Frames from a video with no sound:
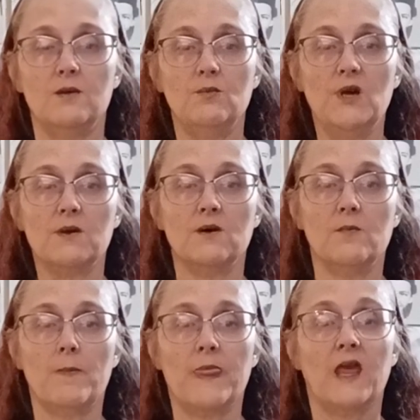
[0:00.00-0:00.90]

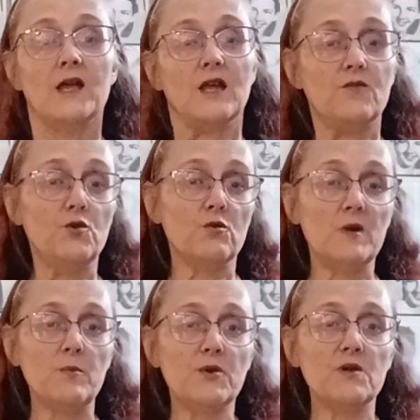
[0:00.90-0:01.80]
middle. Now, if you
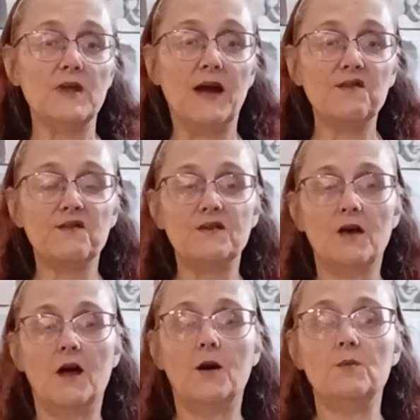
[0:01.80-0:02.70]
remember in
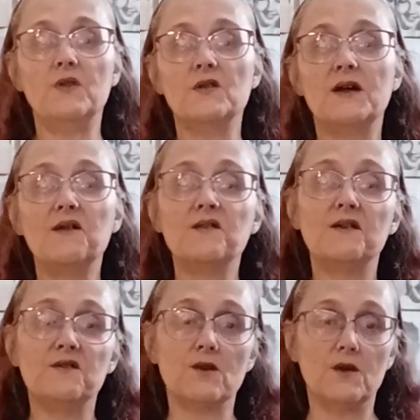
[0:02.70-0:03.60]
the last
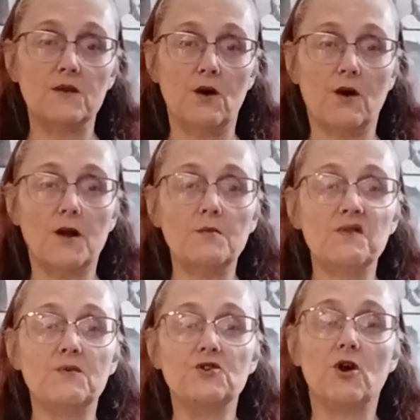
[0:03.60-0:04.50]
lesson on the
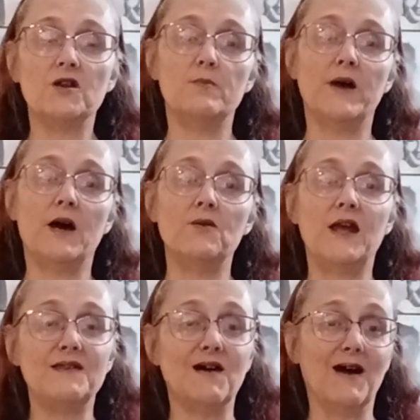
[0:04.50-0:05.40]
arms, we talked about
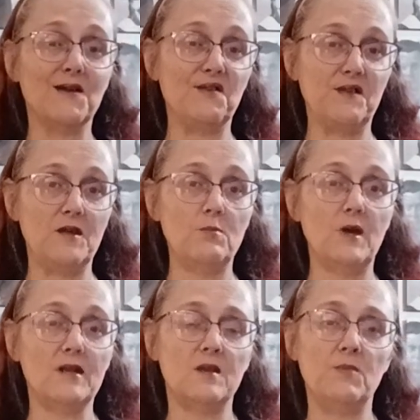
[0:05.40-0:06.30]
a taksim
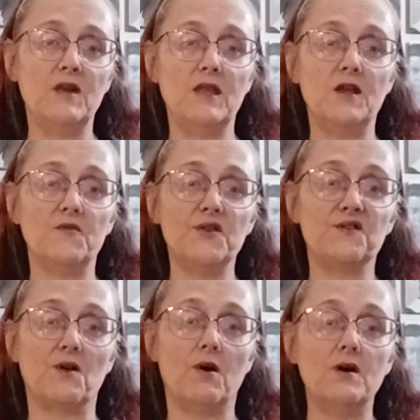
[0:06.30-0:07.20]
at the beginning of the
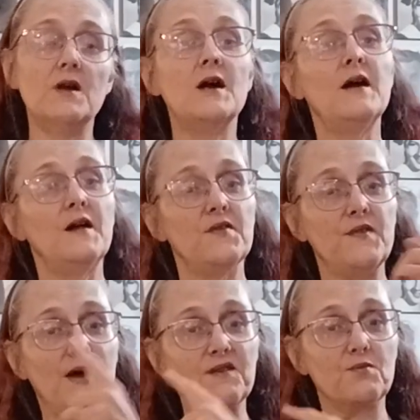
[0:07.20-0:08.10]
song.
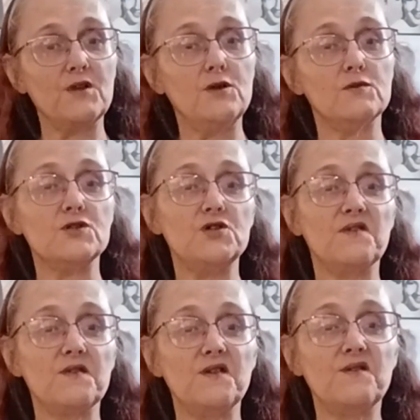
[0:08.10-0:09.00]
That's what you were
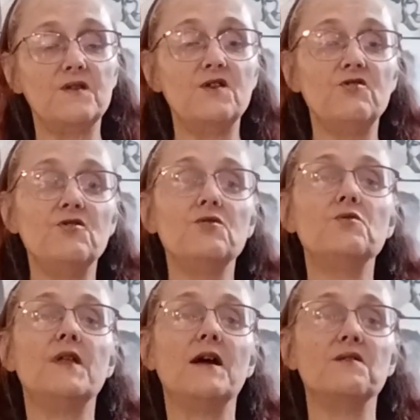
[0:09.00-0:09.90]
just listening to,
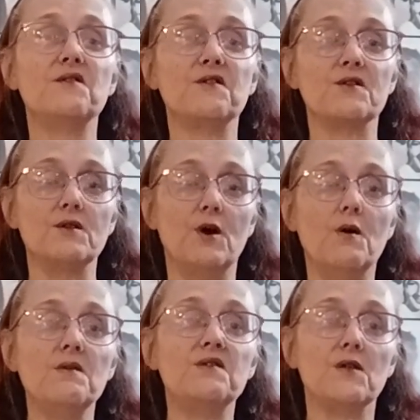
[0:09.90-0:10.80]
that
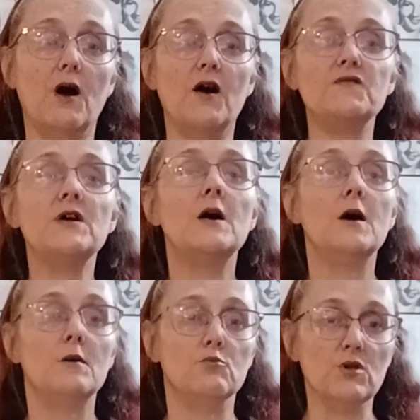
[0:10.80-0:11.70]
slow, soft,
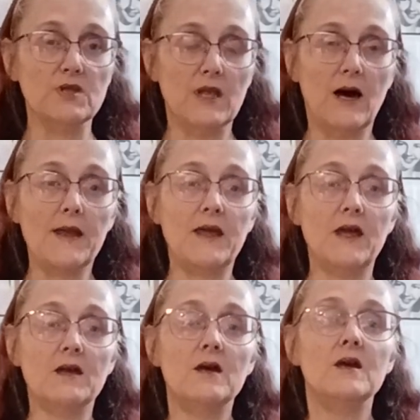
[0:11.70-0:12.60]

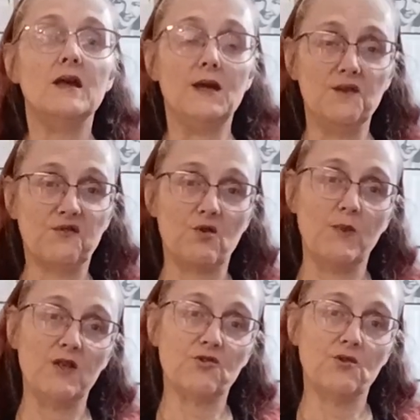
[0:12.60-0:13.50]
melodic,
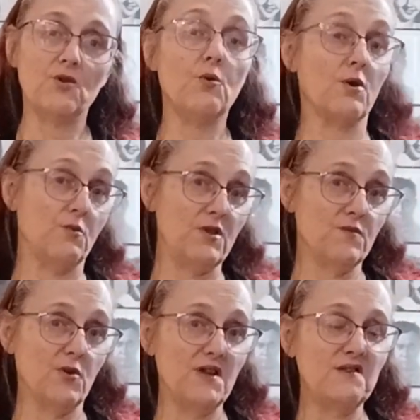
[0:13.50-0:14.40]
instrumental, or with
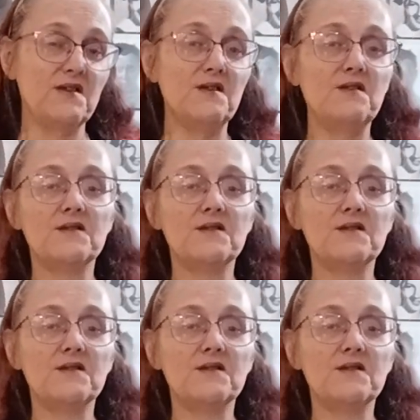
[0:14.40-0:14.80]
voices.